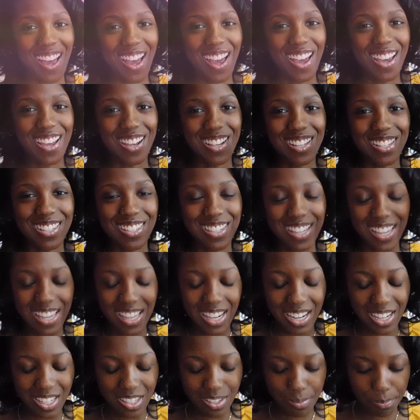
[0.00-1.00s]
guys,
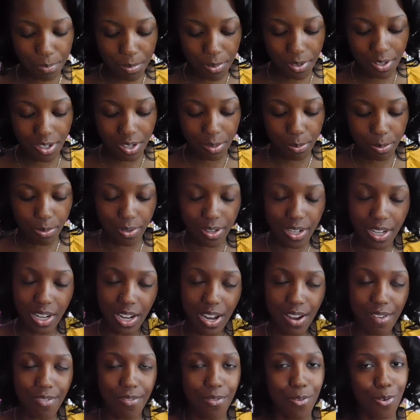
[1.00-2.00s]
it is Beauty
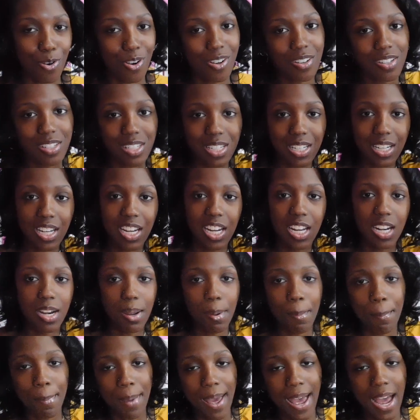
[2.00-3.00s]
Bree
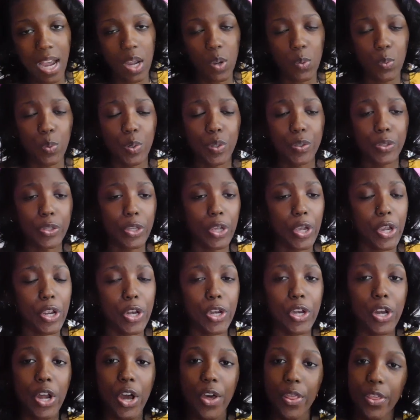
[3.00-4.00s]
14 back with
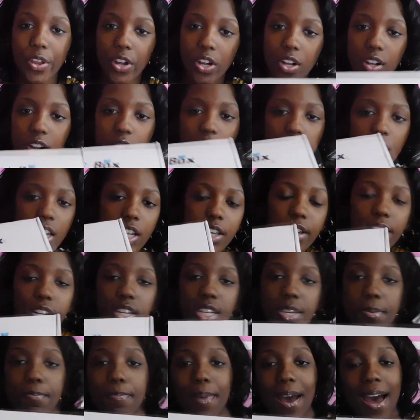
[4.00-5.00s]
another
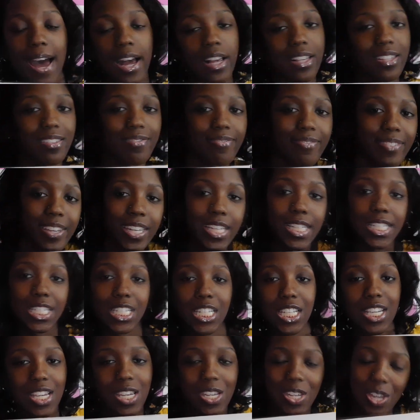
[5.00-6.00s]
goodie box
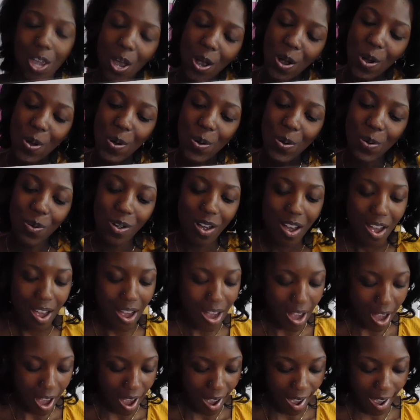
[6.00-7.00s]
video.
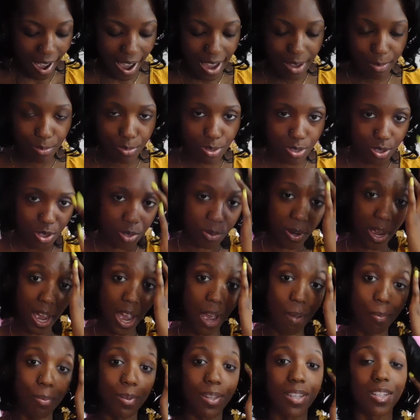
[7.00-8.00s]
I am so
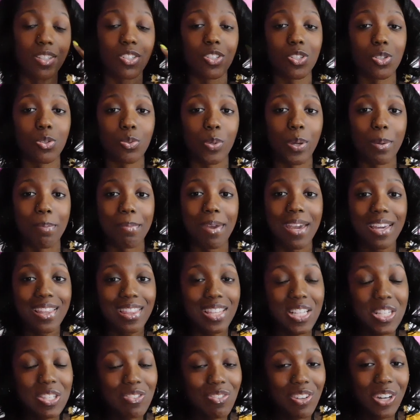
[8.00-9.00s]
happy to
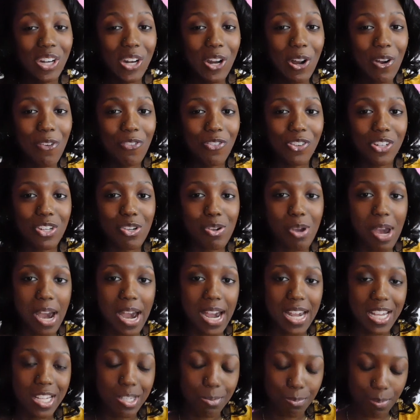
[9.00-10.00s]
make this video for you
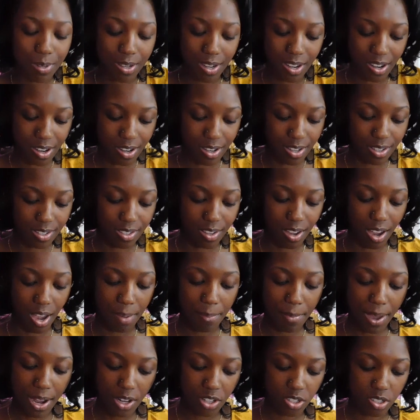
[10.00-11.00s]
guys because
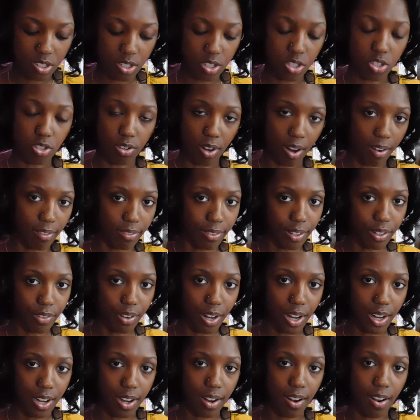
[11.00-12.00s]
I'm actually starving
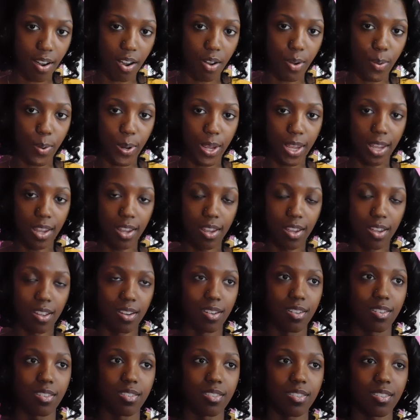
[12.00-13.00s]
right now
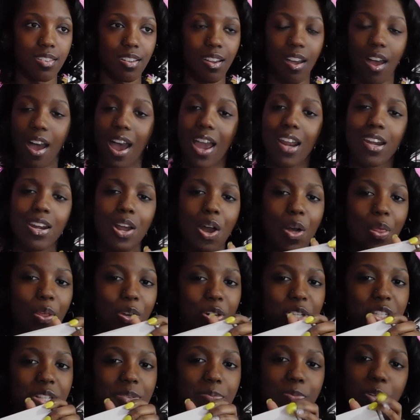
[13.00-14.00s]
and I know
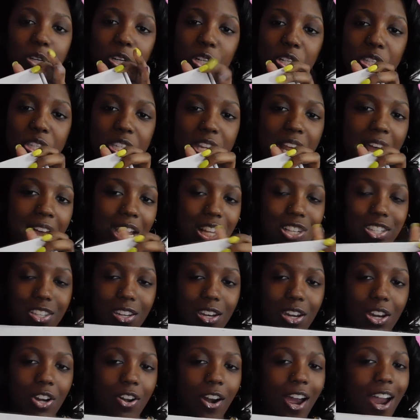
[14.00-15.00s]
there's some good snacks
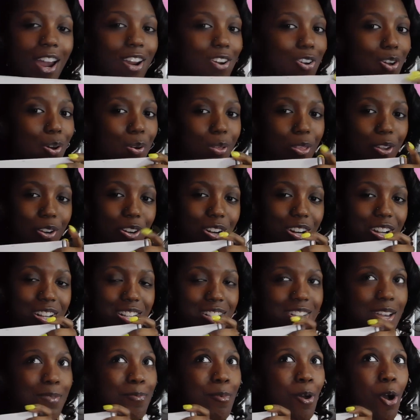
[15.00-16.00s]
in here. I know there
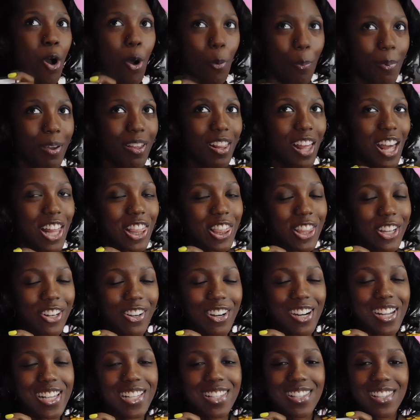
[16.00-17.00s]
is. I'm hoping that
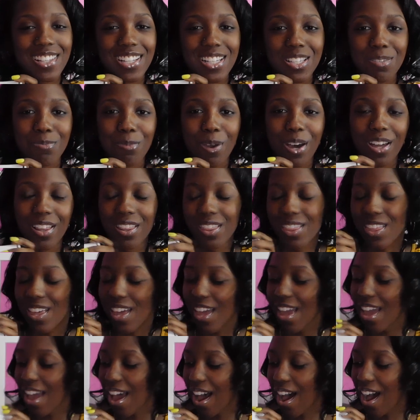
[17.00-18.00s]
there is this month.
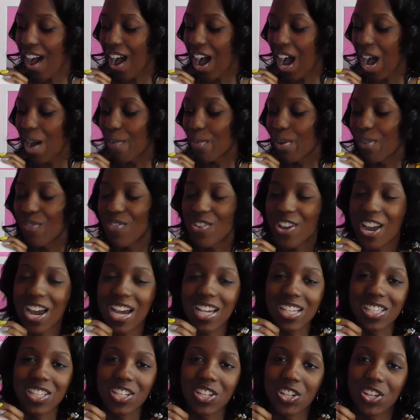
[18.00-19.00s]
If you
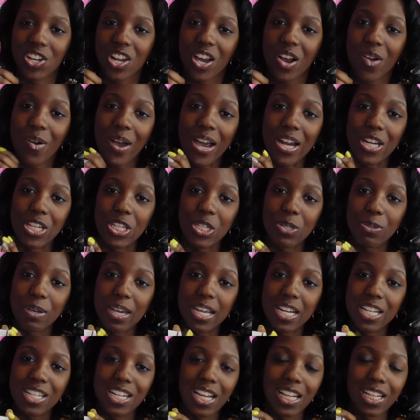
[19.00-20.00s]
guys didn't know, I do
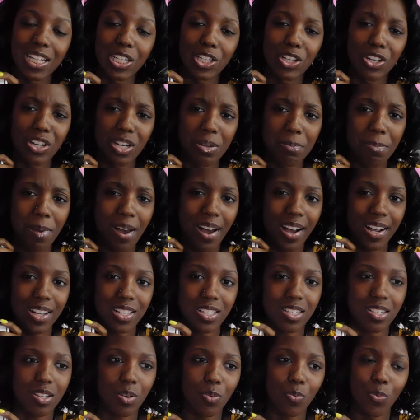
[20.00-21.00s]
a daily goodie
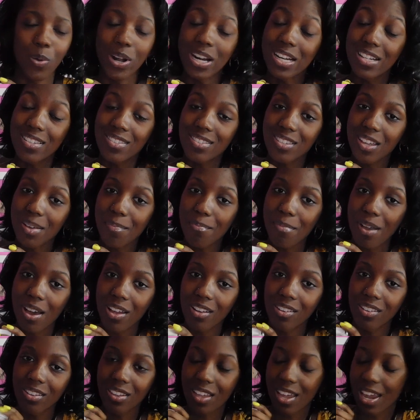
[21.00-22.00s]
box once a
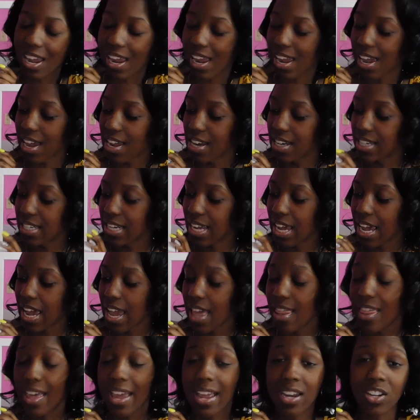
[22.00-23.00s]
month and
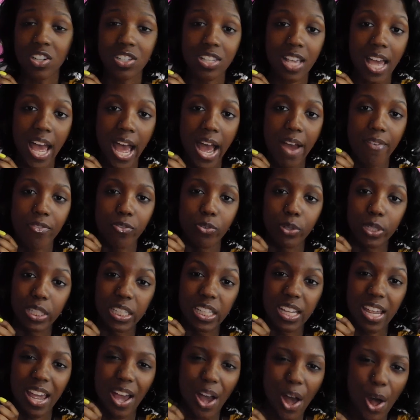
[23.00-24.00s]
they just have
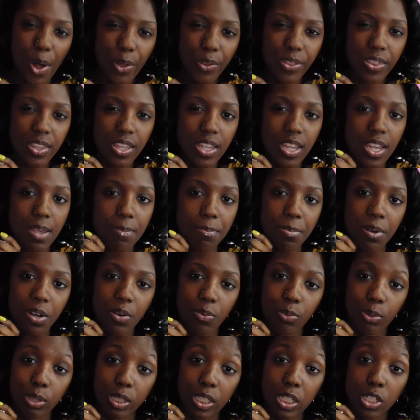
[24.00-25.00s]
really healthy
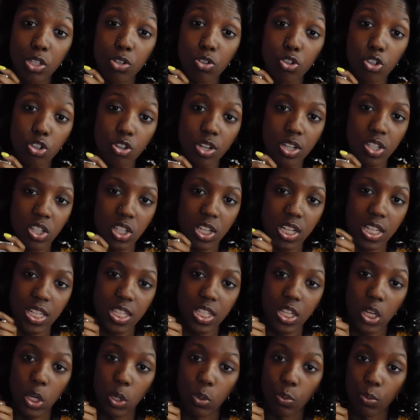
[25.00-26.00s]
but really
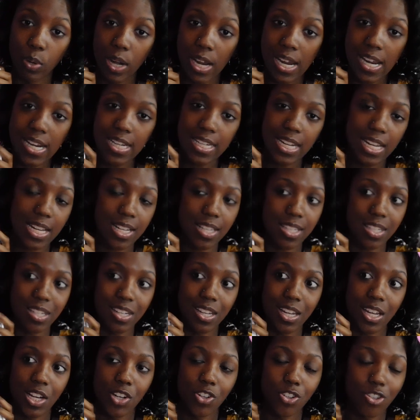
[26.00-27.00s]
nutritious, great
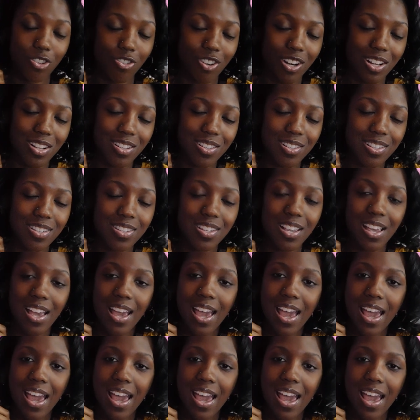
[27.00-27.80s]
tasting treats.